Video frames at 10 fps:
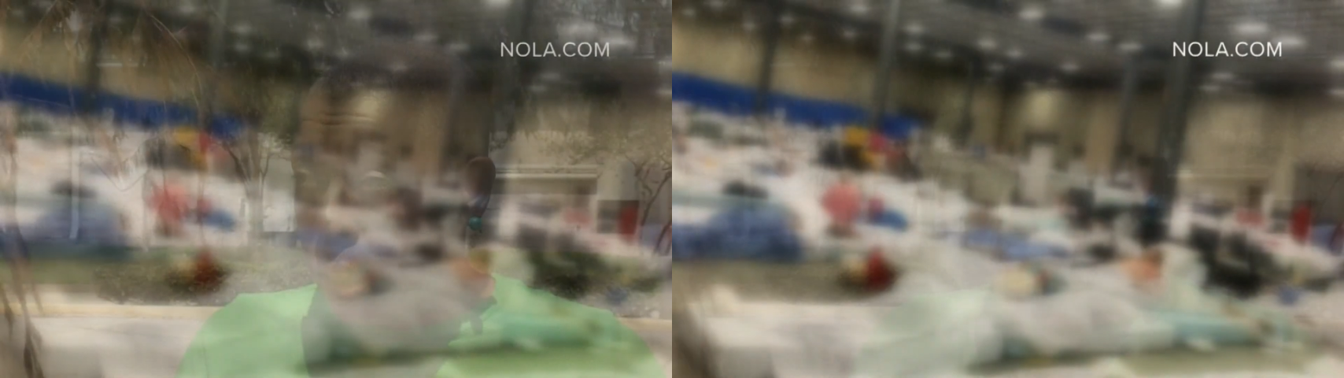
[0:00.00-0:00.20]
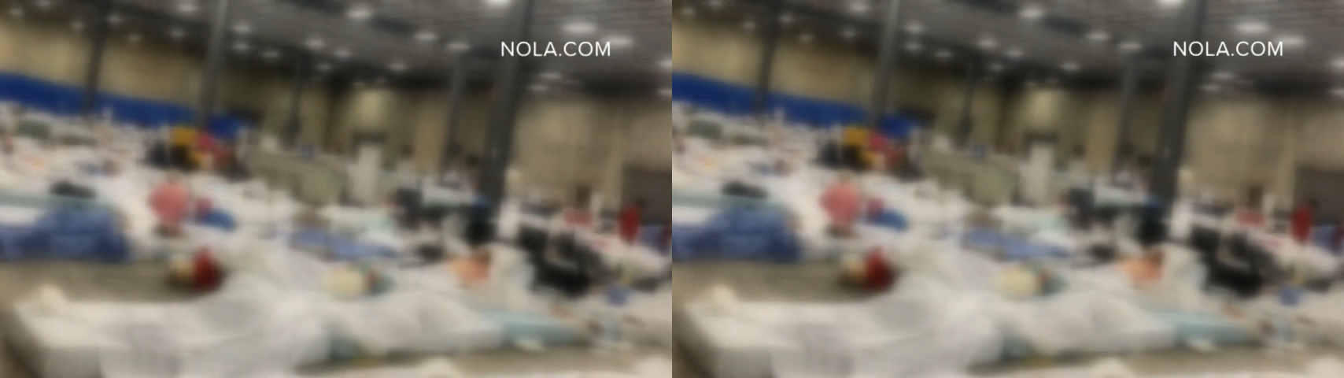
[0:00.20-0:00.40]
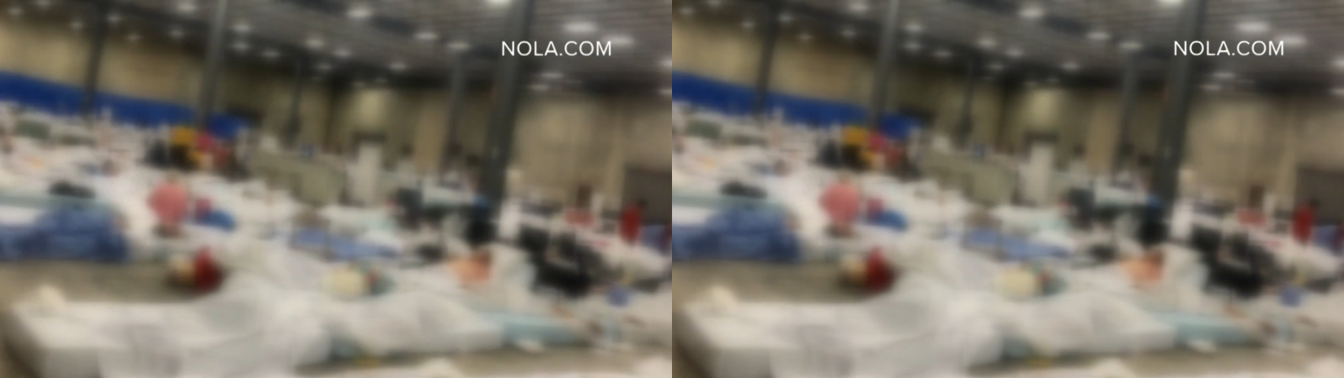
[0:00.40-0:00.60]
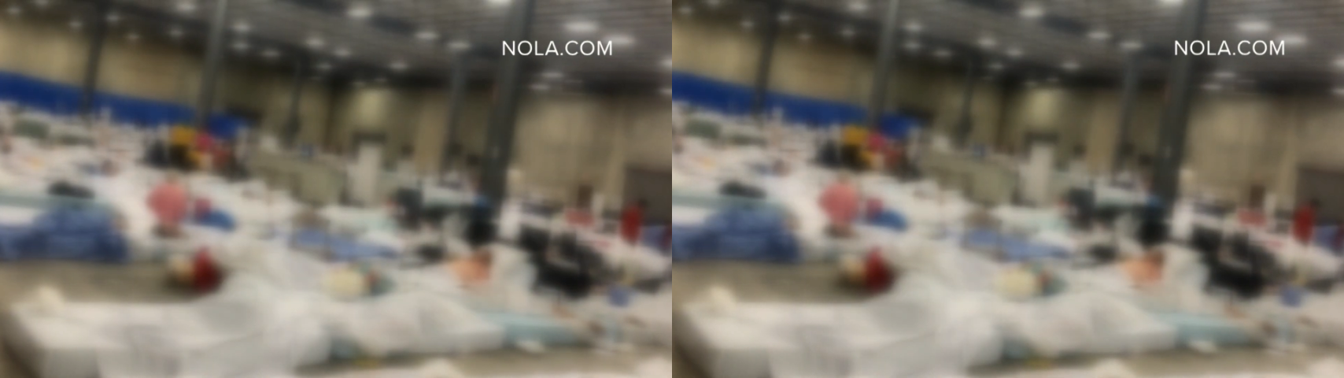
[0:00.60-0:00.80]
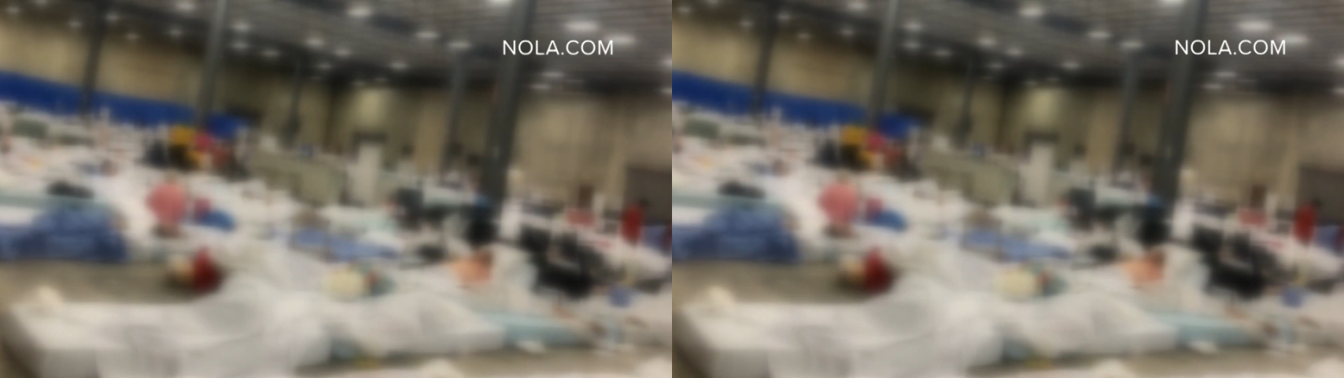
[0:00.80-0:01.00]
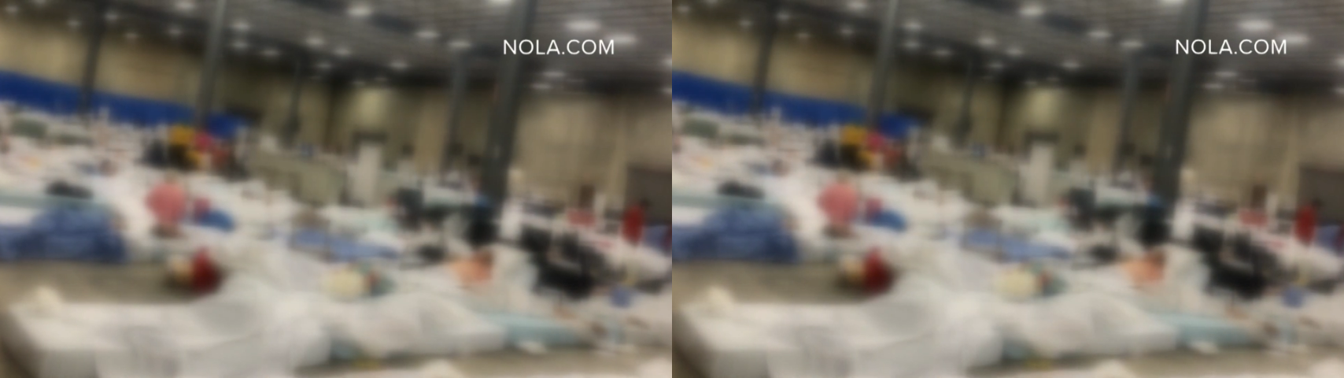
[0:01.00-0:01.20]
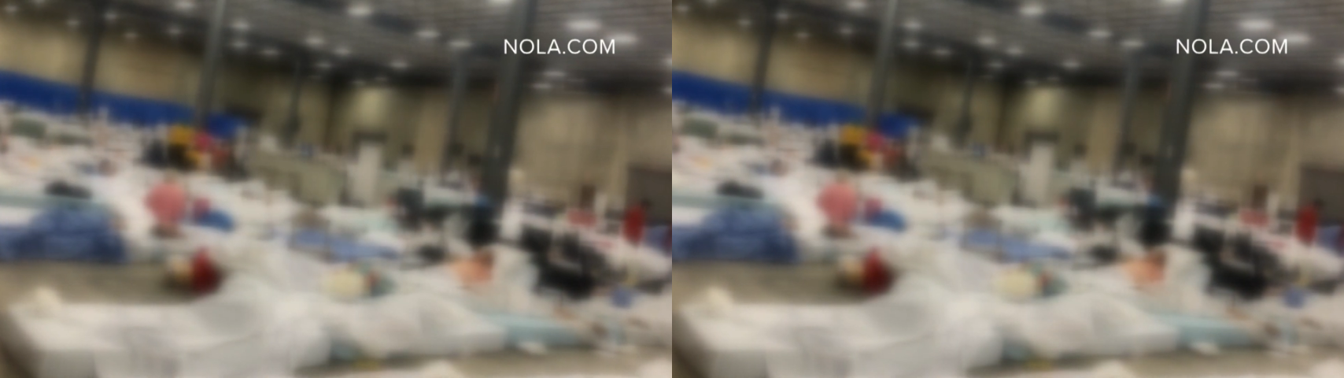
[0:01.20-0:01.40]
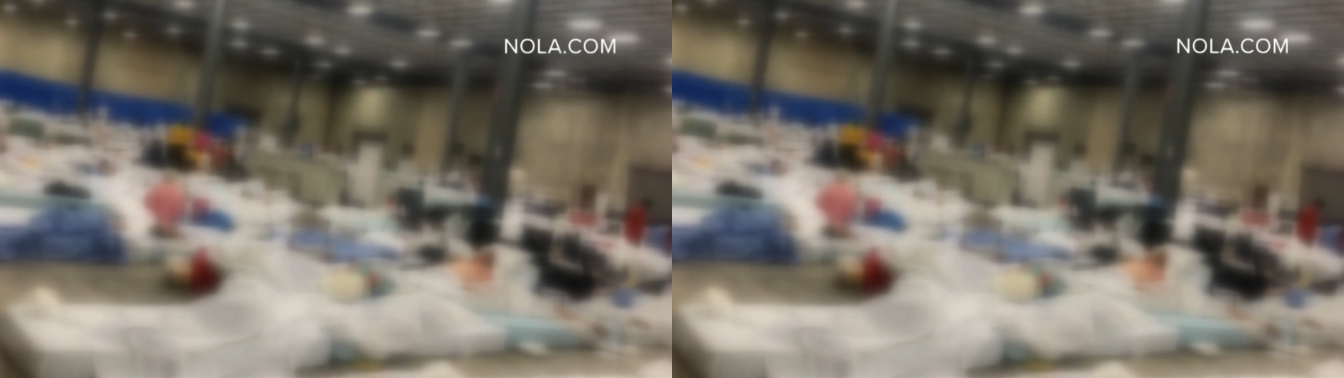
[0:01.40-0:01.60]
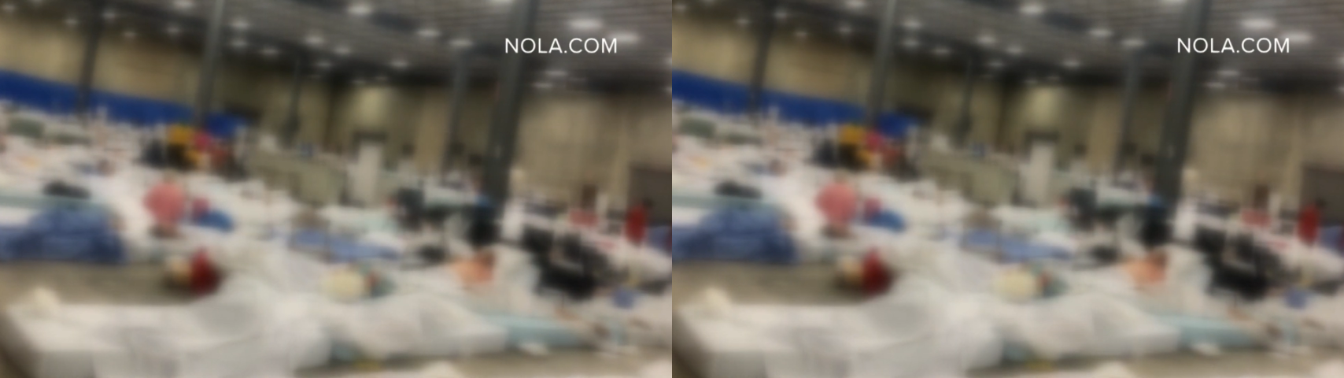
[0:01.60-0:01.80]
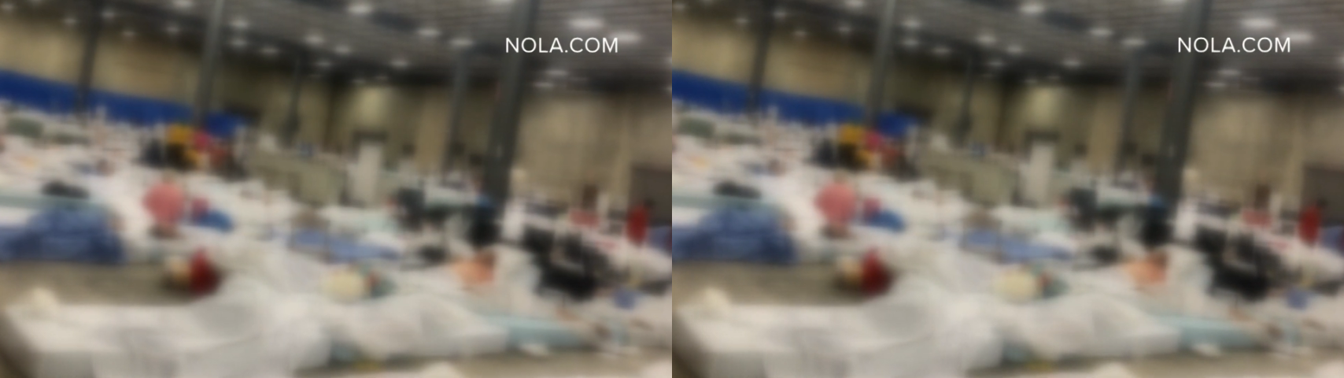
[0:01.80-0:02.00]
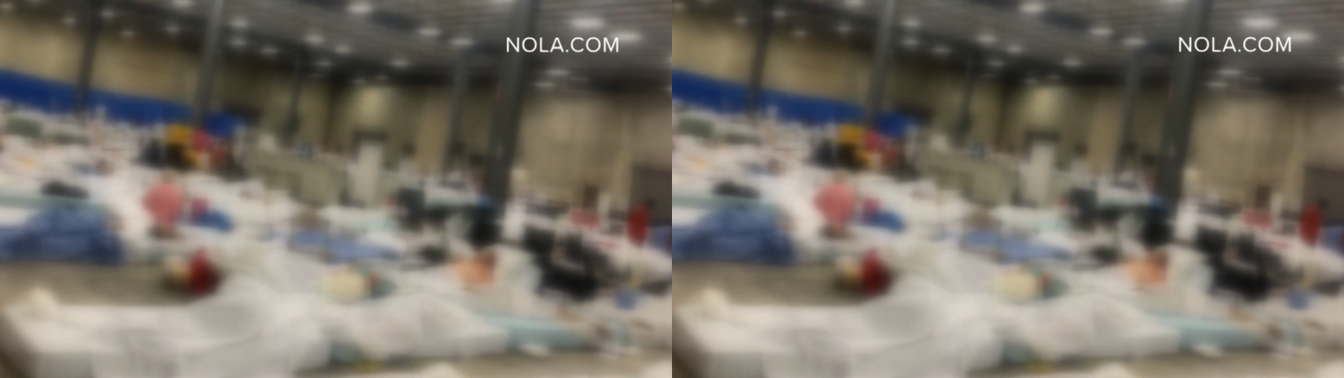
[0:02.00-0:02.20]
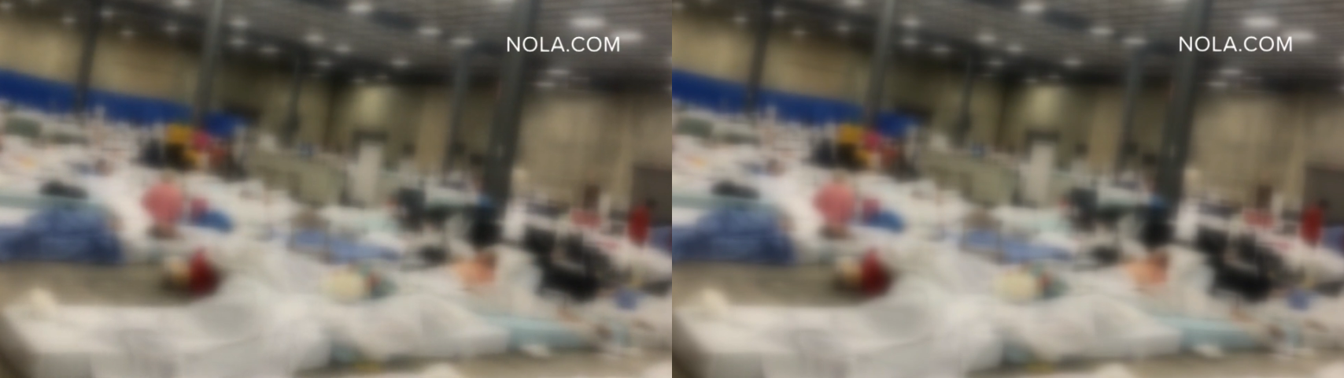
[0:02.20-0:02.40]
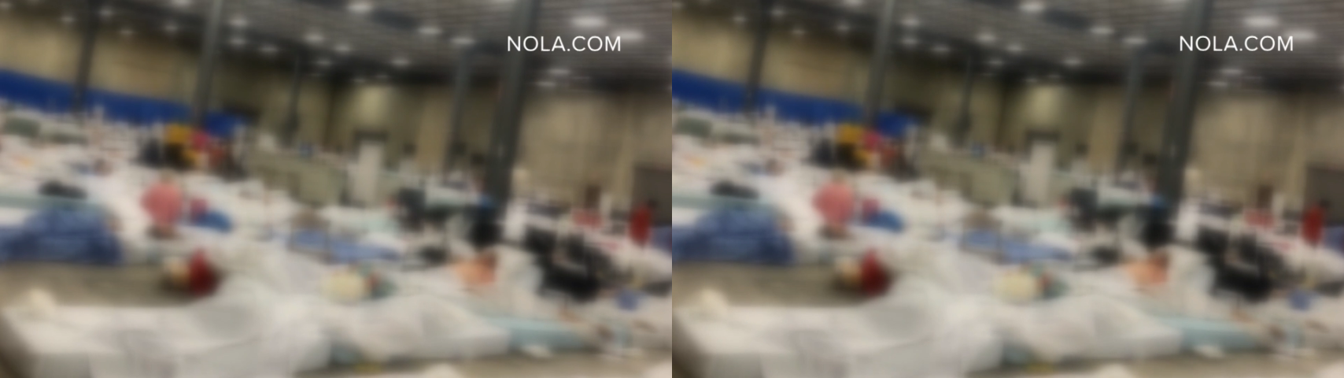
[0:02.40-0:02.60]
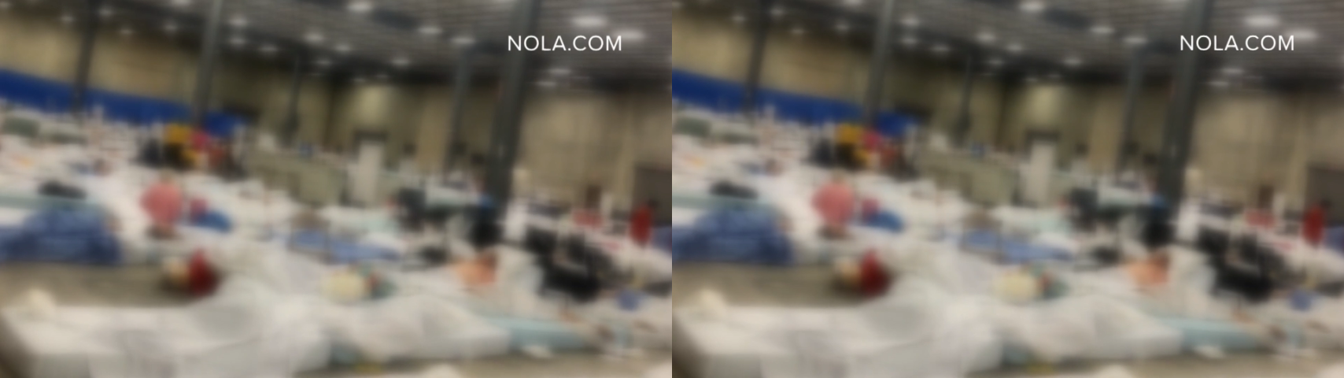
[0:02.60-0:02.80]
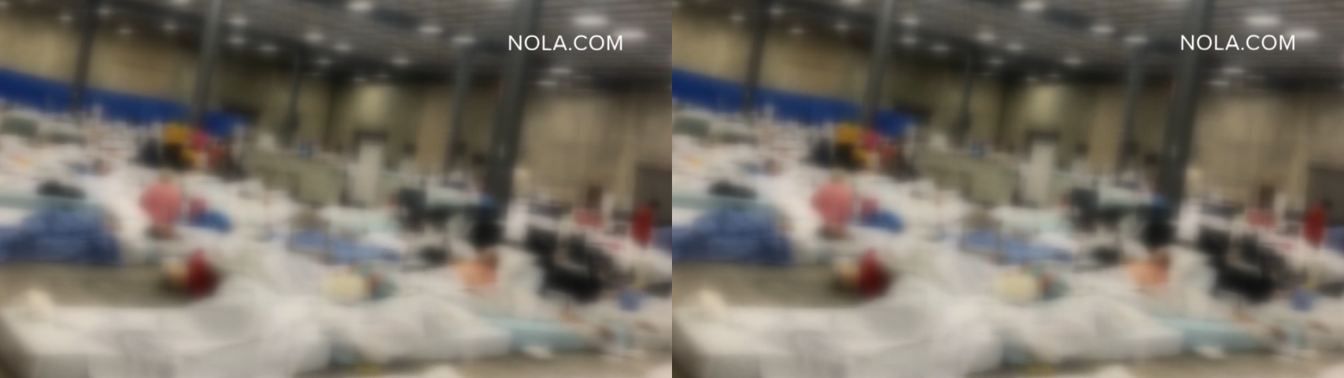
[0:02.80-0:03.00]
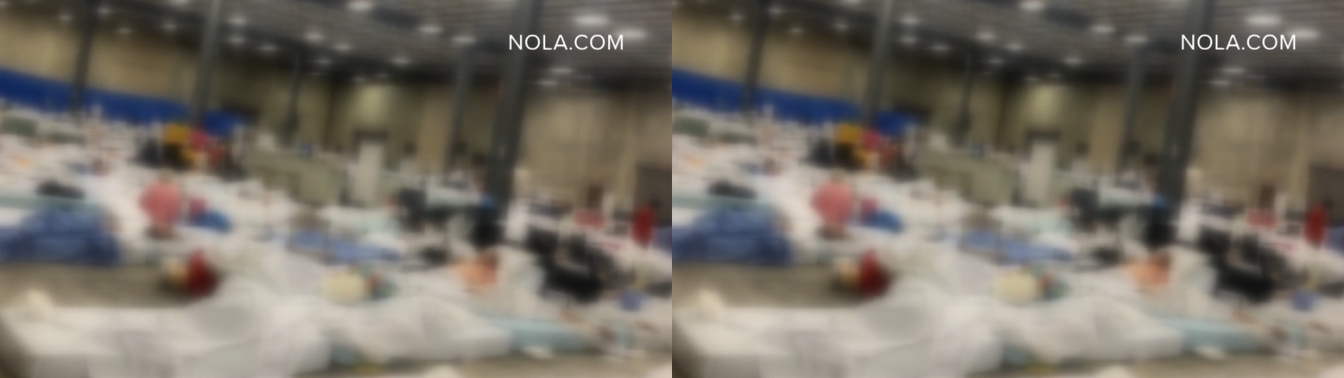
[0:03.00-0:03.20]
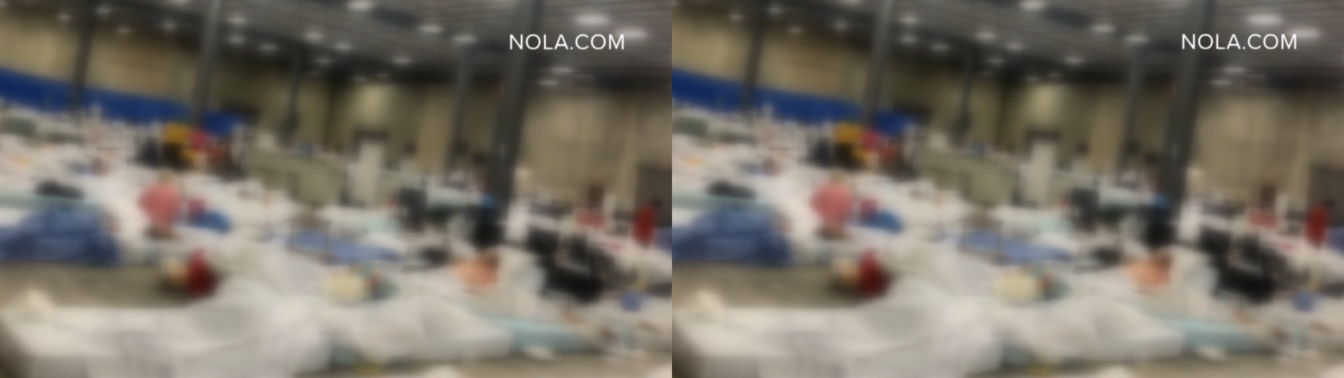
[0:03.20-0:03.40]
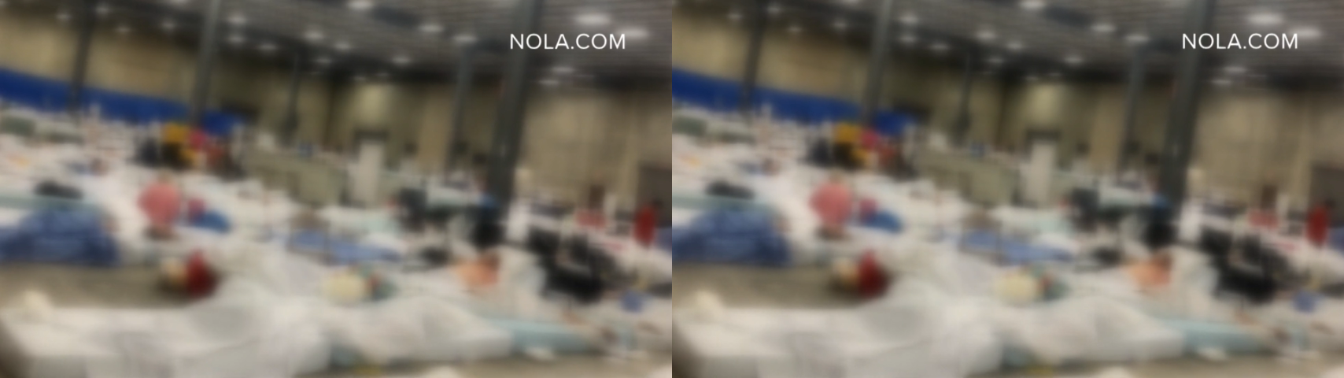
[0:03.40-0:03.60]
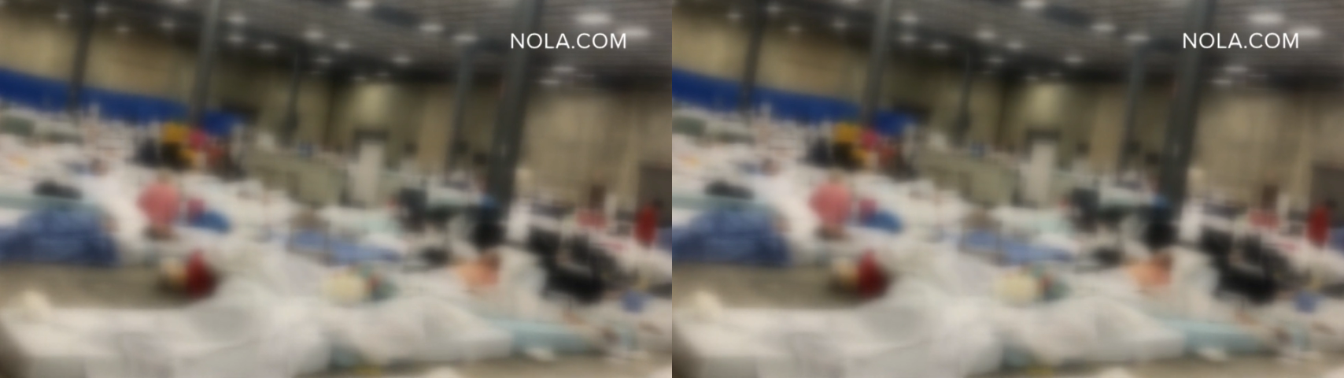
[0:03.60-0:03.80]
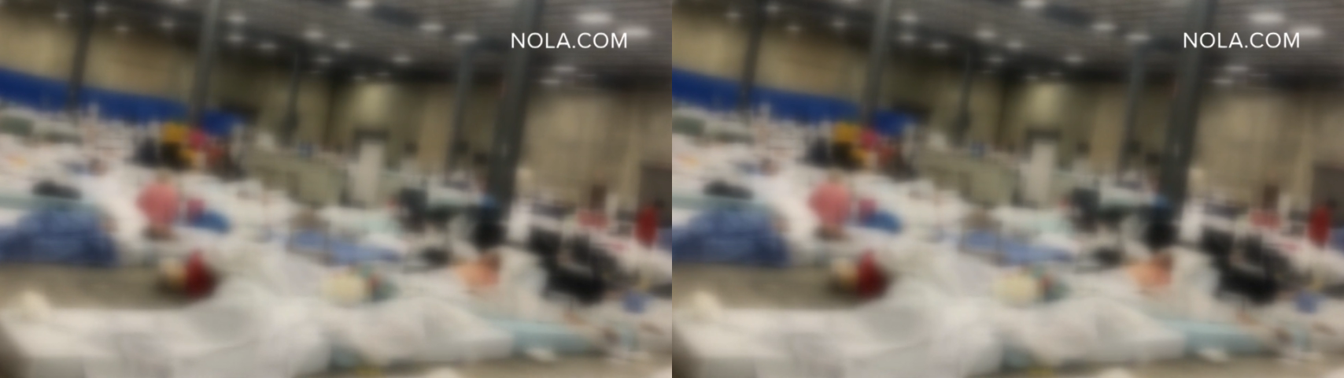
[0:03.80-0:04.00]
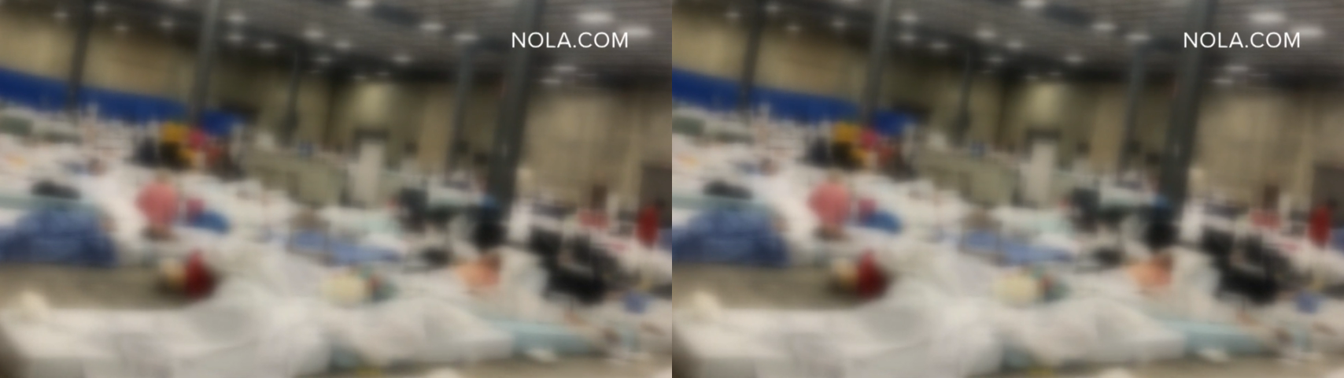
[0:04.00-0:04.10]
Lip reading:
No face is visible, so there are no lips to read.